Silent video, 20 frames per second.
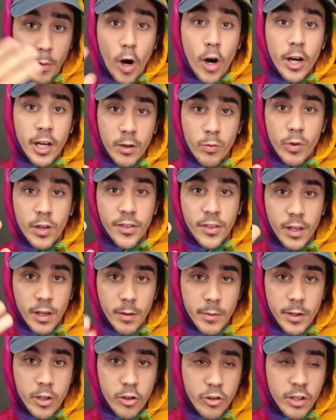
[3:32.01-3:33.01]
bargain with
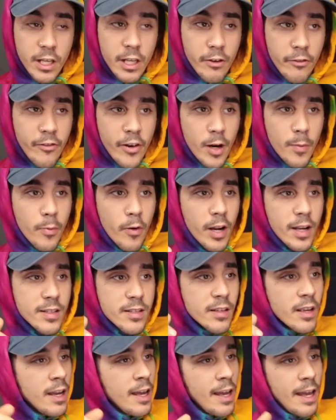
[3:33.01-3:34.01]
them, and you can get a fair
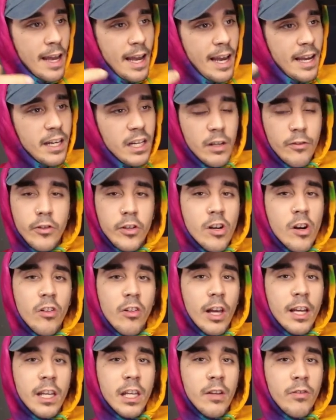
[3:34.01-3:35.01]
price. And if you don't
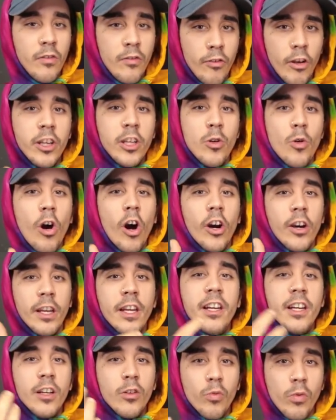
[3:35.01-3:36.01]
like it, if you feel like you are
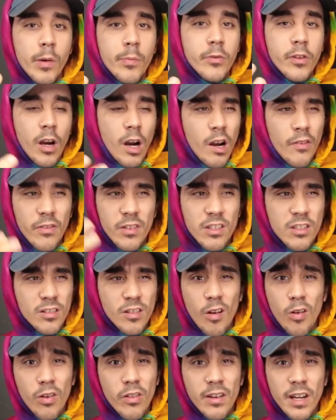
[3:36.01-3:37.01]
getting ripped off, then just
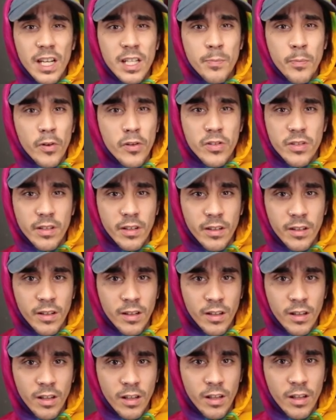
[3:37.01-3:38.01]
go to the next person.
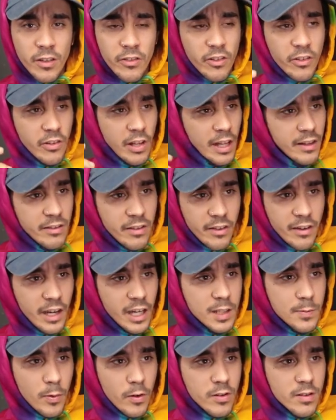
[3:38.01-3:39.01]
Just head to the
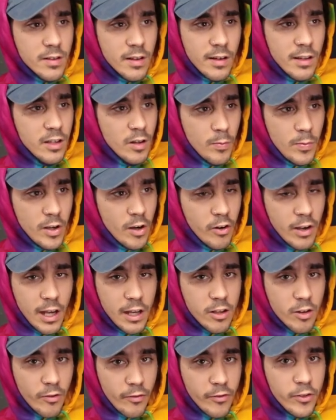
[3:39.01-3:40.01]
next person, and you'll be okay.
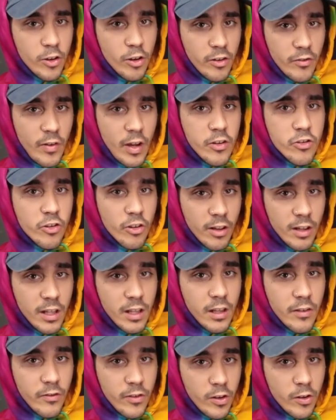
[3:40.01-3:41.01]
You'll
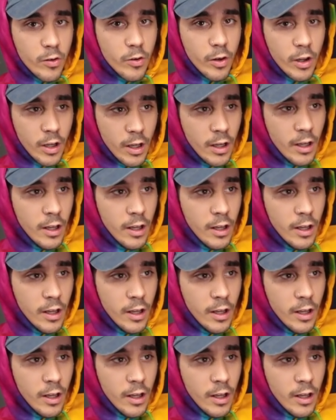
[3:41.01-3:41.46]
eventually, if you